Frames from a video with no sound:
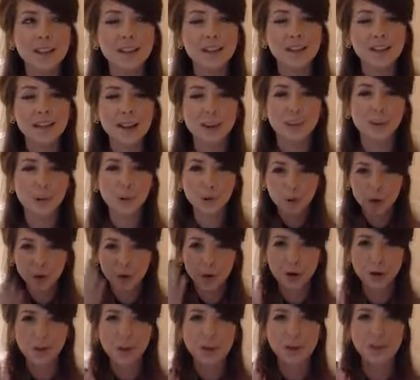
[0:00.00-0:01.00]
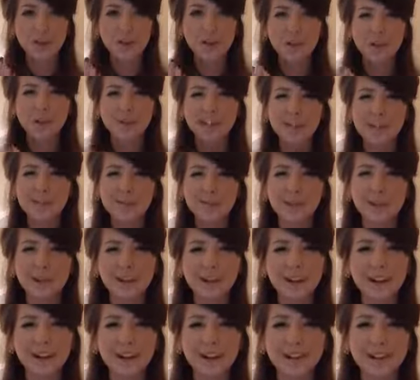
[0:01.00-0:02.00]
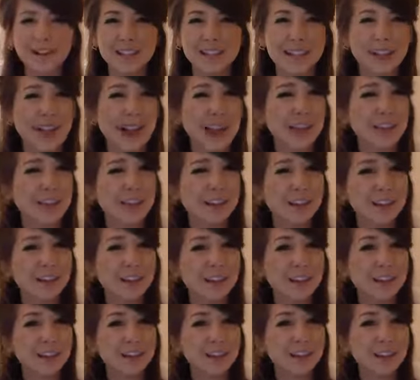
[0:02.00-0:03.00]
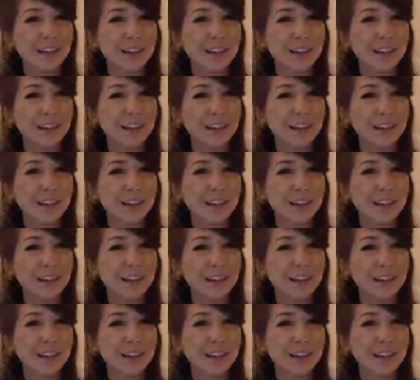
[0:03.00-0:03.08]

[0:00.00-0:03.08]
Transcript: slapping oil on their face a little bit kind of scary, like,